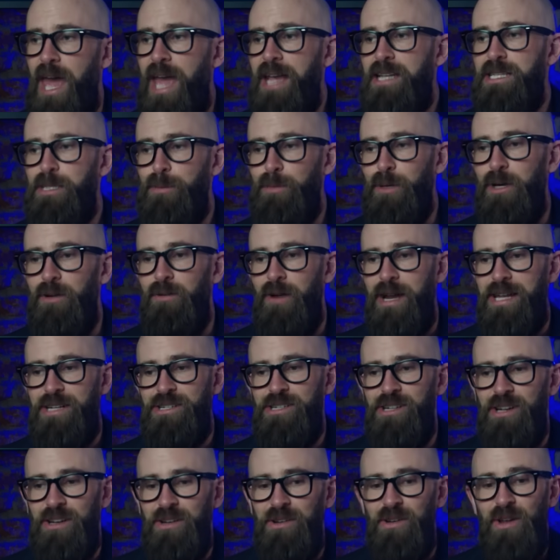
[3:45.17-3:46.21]

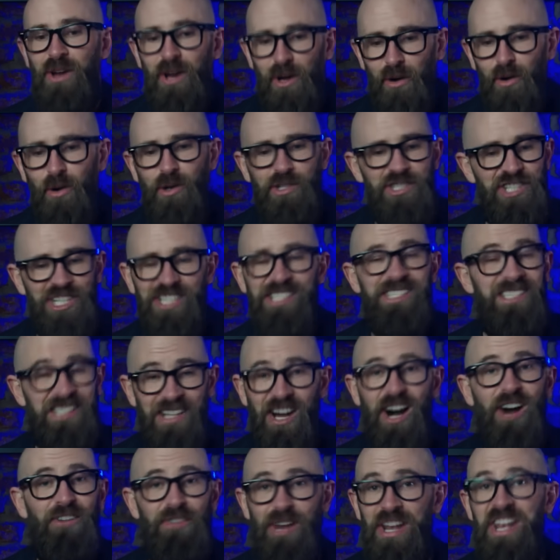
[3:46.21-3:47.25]
exploration, or just our